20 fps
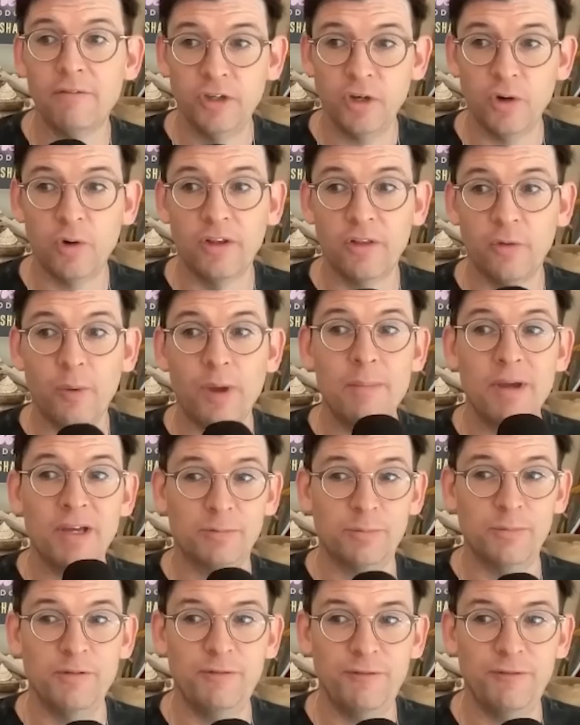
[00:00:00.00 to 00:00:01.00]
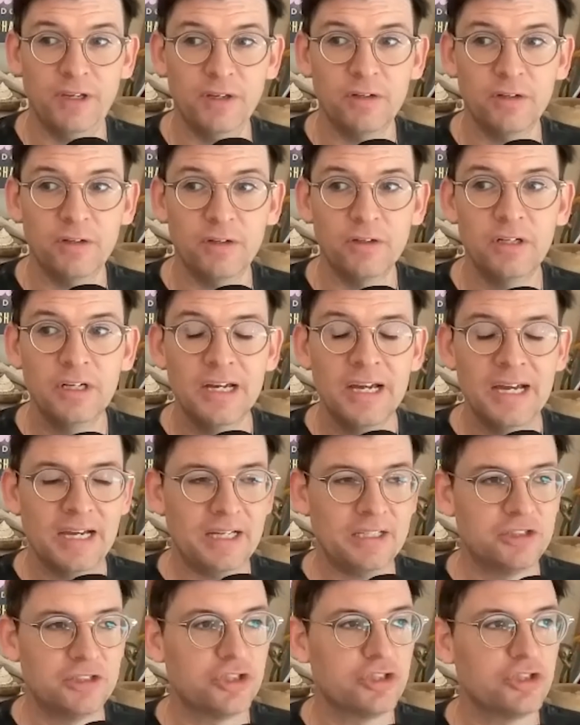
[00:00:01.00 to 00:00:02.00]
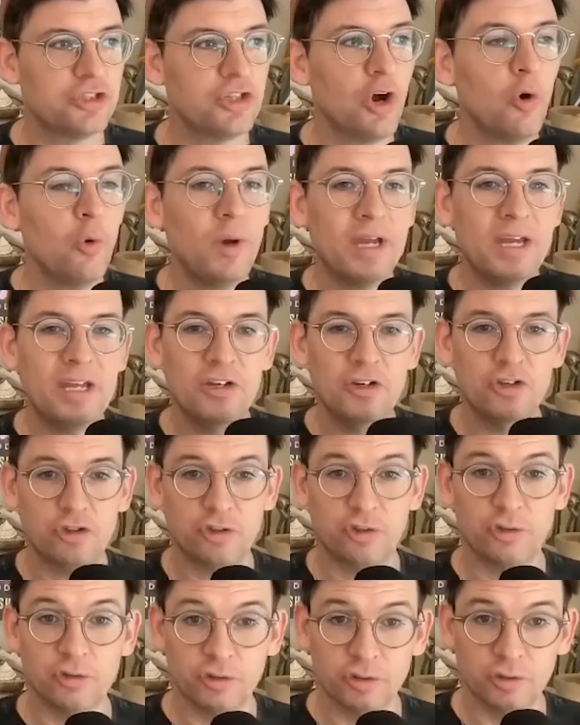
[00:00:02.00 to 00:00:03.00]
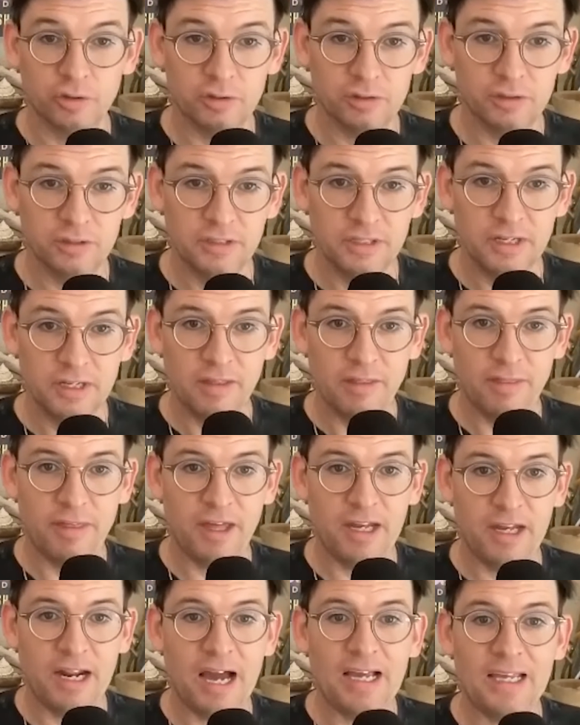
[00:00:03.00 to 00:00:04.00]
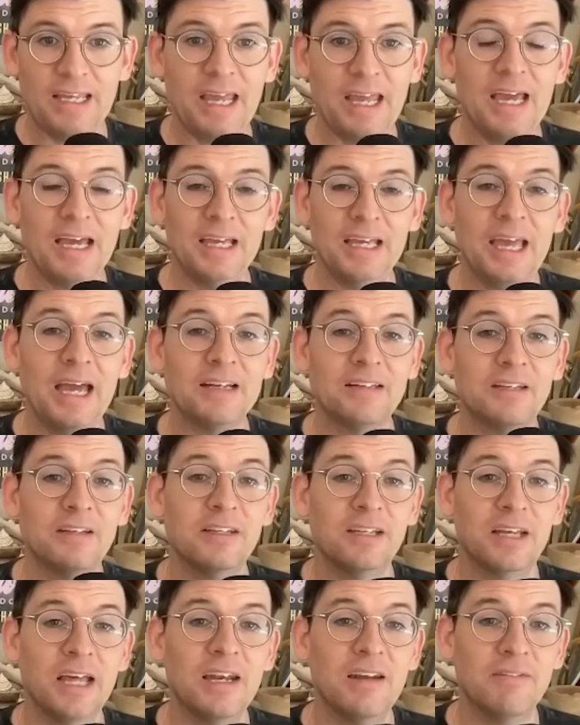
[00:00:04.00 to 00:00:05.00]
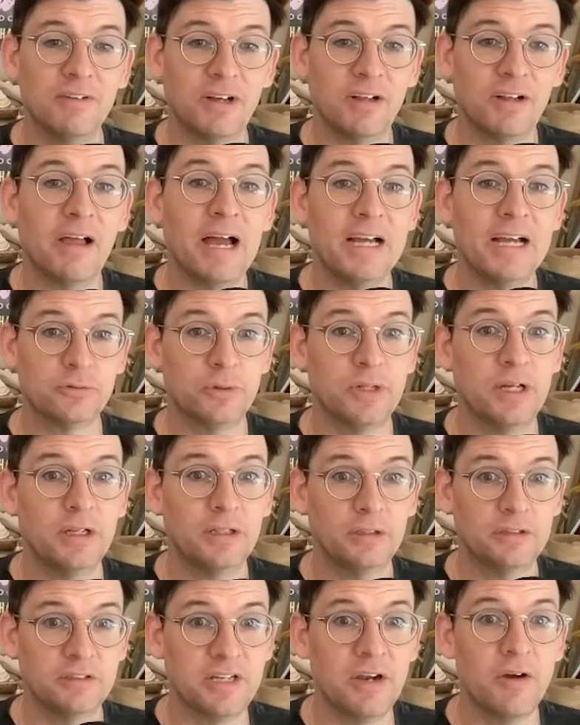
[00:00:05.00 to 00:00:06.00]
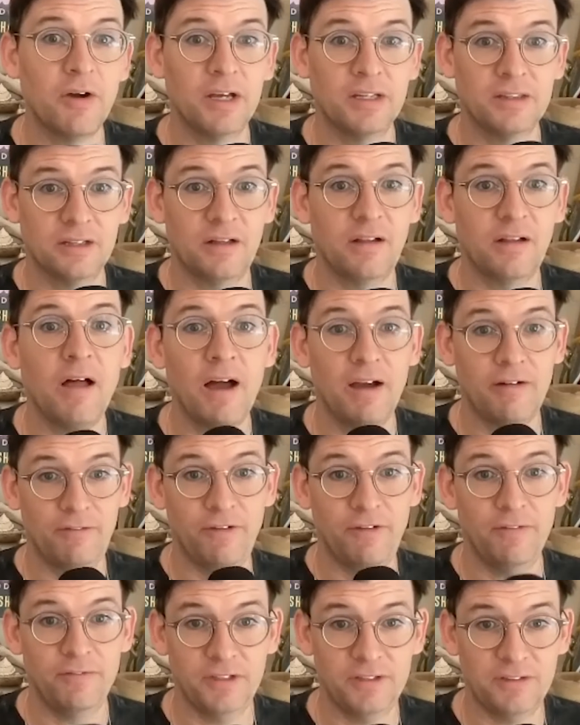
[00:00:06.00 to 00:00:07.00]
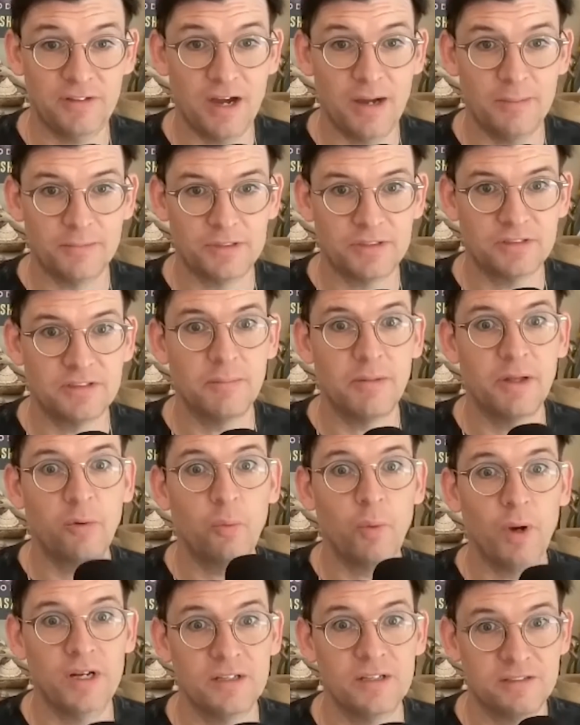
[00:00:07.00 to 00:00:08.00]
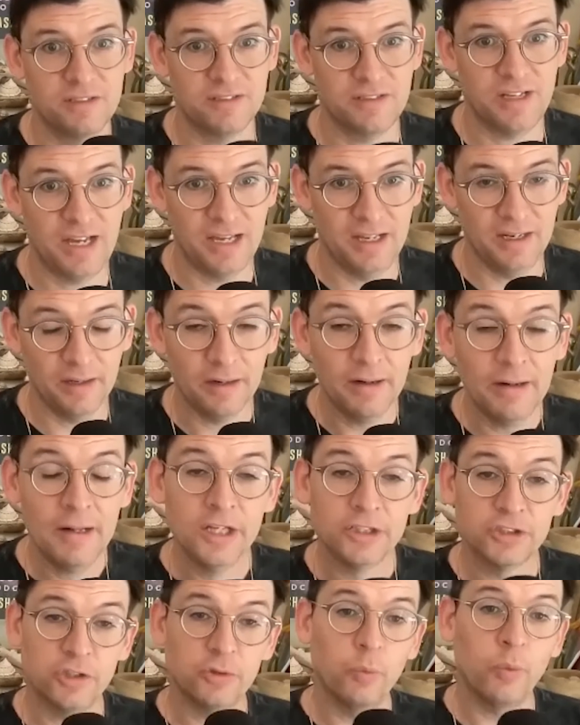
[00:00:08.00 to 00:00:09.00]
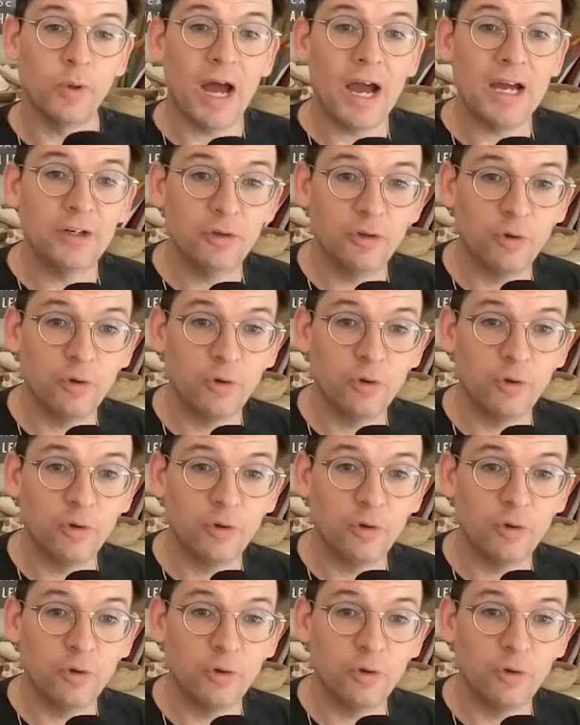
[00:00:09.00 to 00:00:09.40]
yoga and the way it makes me feel, it's so internal that I can't get to the end of a class without staring at the clock 50 times because I'm like, when does this end? So what I do to